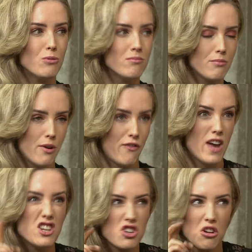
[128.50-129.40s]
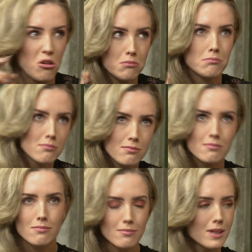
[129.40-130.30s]
few professional
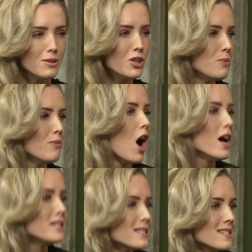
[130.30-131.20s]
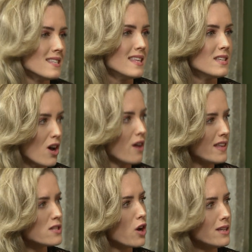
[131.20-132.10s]
you know, artists. These
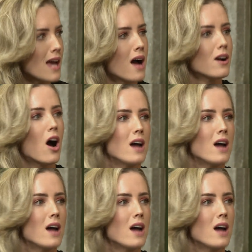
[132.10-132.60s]
are these are young